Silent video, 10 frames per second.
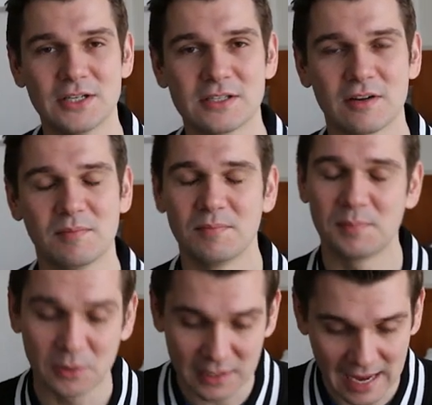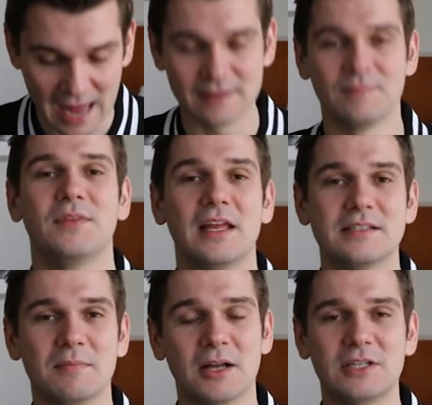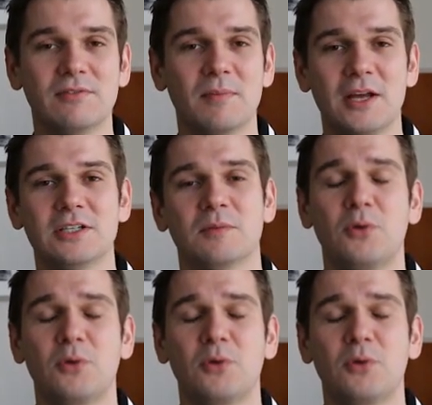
just sort of building out as much information,